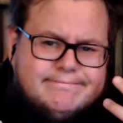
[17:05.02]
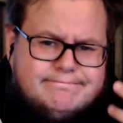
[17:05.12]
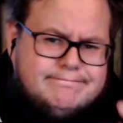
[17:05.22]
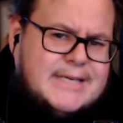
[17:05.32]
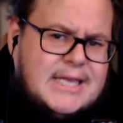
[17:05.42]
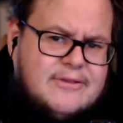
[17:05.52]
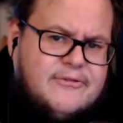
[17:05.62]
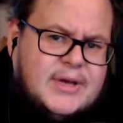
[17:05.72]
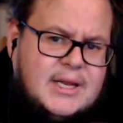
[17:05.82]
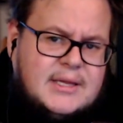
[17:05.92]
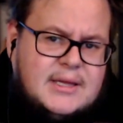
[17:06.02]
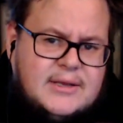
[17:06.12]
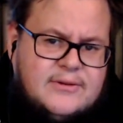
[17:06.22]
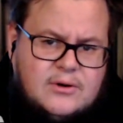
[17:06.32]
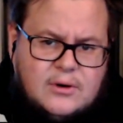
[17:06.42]
get the feeling that these
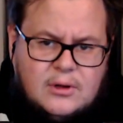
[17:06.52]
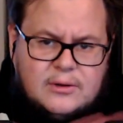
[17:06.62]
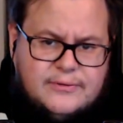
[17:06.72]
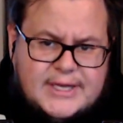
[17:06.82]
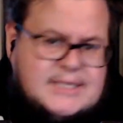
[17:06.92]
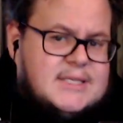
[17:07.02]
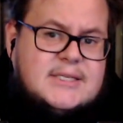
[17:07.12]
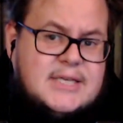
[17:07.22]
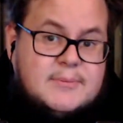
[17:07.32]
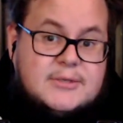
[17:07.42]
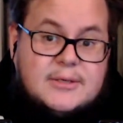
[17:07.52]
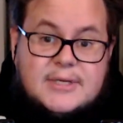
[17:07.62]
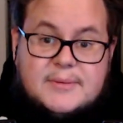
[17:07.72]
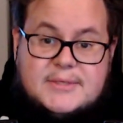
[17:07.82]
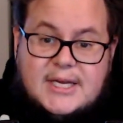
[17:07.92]
are all taste the same
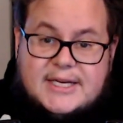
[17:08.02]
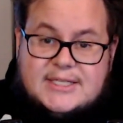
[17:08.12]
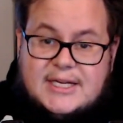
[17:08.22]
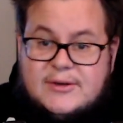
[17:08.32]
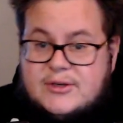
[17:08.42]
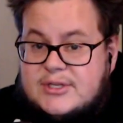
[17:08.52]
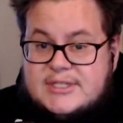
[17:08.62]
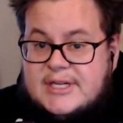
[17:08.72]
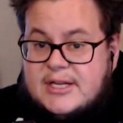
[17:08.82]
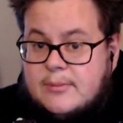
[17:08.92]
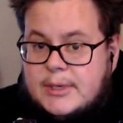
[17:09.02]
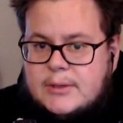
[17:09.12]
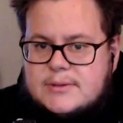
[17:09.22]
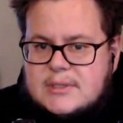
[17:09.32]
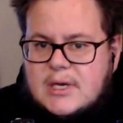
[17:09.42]
sometimes. Actually, and you can see that on my
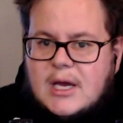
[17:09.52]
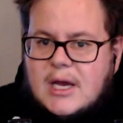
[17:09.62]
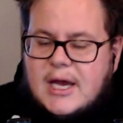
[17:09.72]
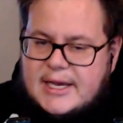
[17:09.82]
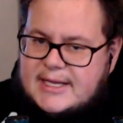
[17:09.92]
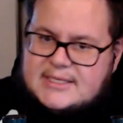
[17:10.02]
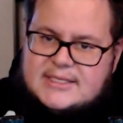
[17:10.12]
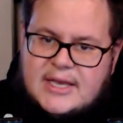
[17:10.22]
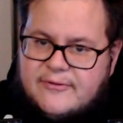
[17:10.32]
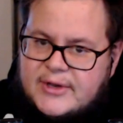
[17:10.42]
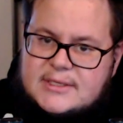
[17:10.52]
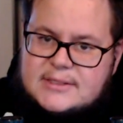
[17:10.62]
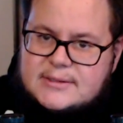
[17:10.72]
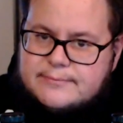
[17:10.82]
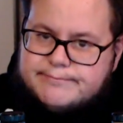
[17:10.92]
notes. I get the same things.
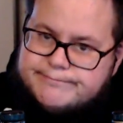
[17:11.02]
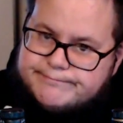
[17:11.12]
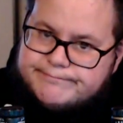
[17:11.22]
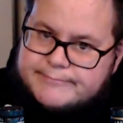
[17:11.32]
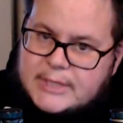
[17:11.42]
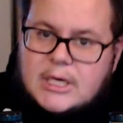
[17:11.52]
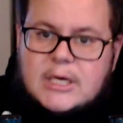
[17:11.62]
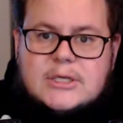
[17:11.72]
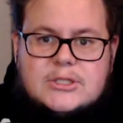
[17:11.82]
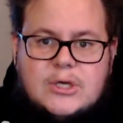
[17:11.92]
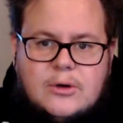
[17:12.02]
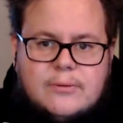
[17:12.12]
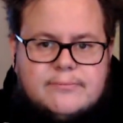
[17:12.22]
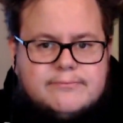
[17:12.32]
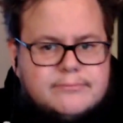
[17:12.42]
So
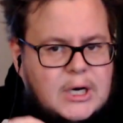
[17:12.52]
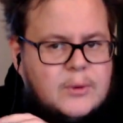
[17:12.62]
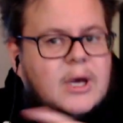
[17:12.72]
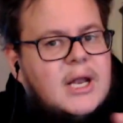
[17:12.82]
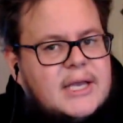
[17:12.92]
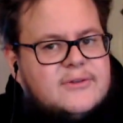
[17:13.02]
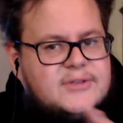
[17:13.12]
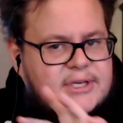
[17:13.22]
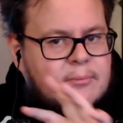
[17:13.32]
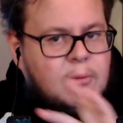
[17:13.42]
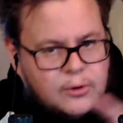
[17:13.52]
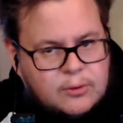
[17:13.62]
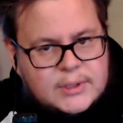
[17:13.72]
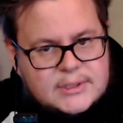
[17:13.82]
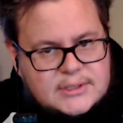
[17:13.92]
I would have liked to see more
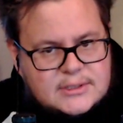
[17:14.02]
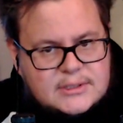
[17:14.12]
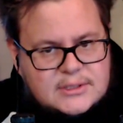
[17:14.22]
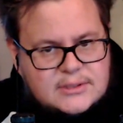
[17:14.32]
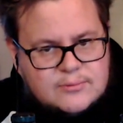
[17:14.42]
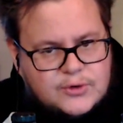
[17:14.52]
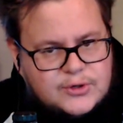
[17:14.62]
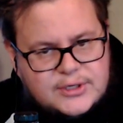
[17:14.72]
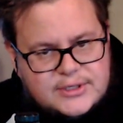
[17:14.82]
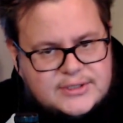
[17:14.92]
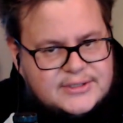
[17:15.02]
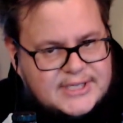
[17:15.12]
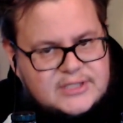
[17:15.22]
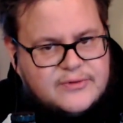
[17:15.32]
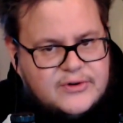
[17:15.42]
ones, more cask
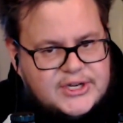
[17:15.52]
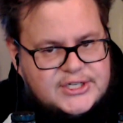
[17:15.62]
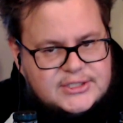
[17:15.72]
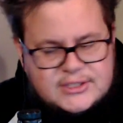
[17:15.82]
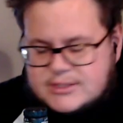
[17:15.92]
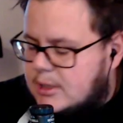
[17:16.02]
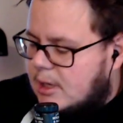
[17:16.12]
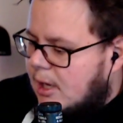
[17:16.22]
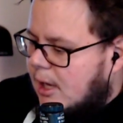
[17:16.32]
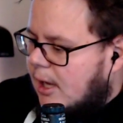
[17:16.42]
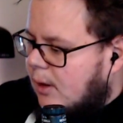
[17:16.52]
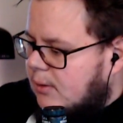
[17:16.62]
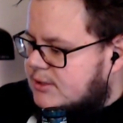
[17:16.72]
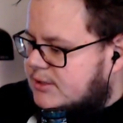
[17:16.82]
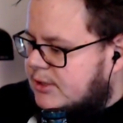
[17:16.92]
variations.
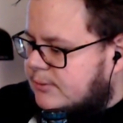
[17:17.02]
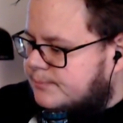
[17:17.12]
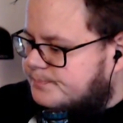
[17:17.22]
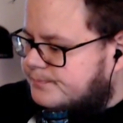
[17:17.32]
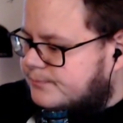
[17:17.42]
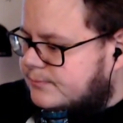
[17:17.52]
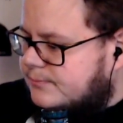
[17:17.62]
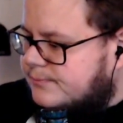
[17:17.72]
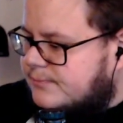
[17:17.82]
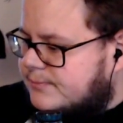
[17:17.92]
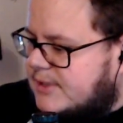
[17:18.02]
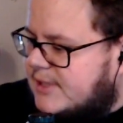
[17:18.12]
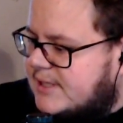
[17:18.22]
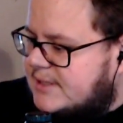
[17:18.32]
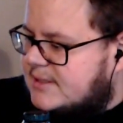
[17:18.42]
Also,
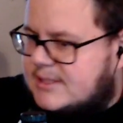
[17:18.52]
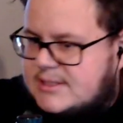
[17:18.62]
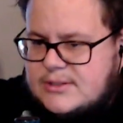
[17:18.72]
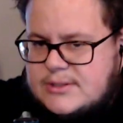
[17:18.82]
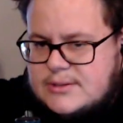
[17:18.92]
is this